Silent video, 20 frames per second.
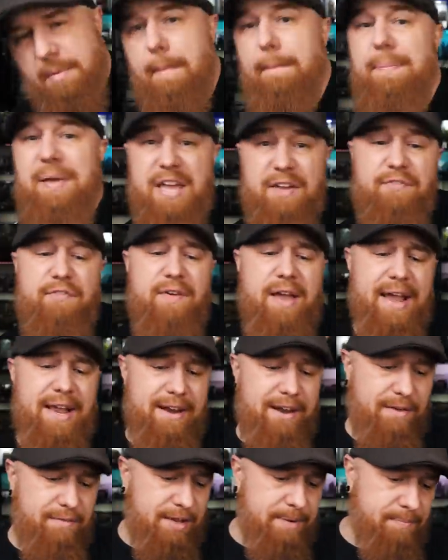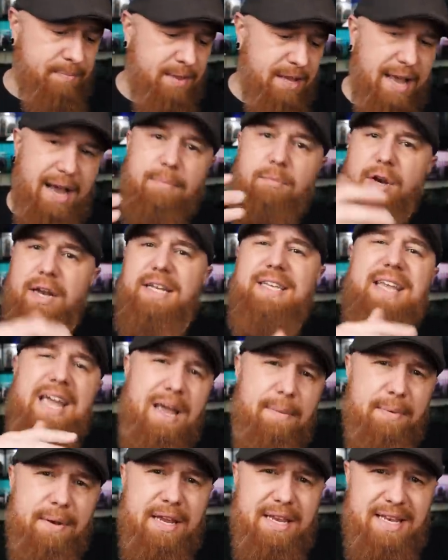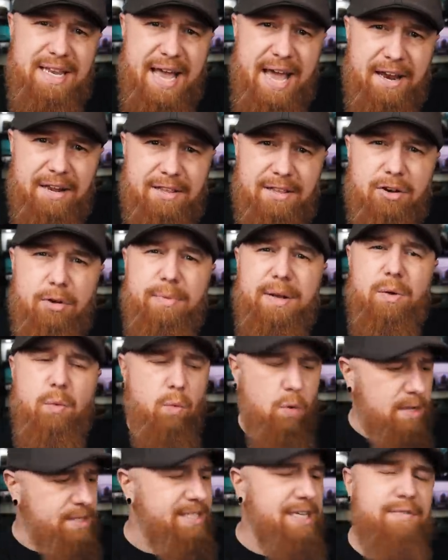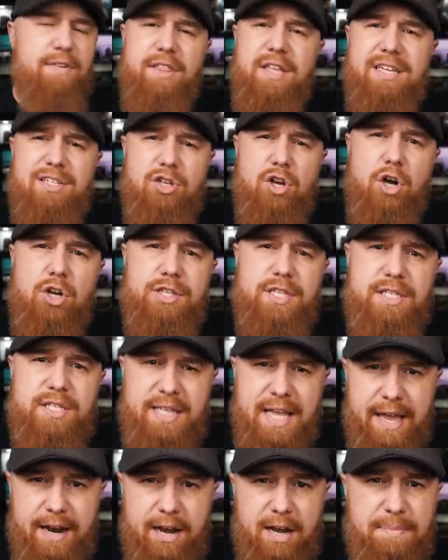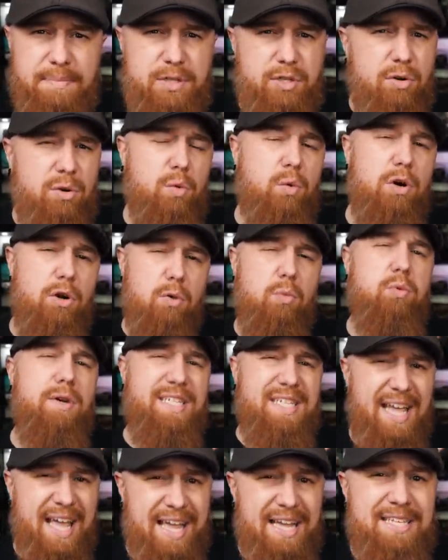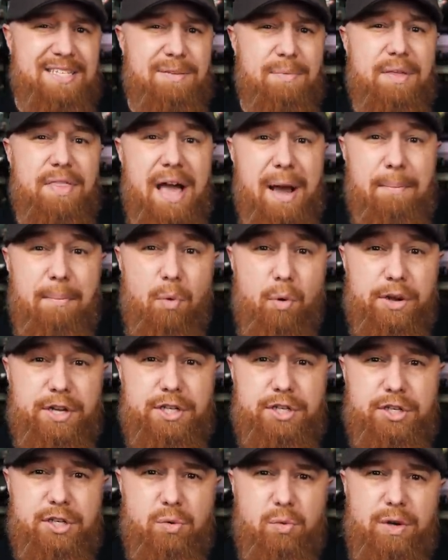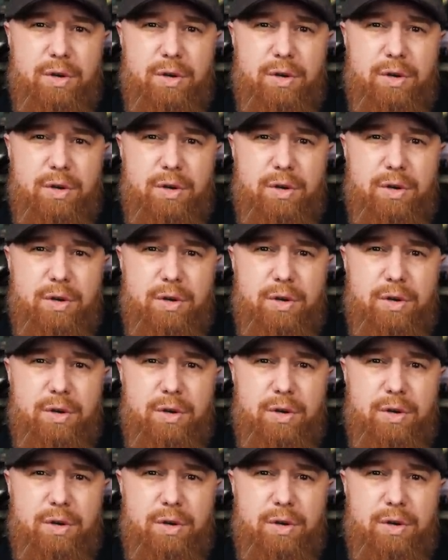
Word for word: I'm a big fan of it. And I'm gonna dampen it down a little bit once everything's all set up, so it will retain some of that moisture,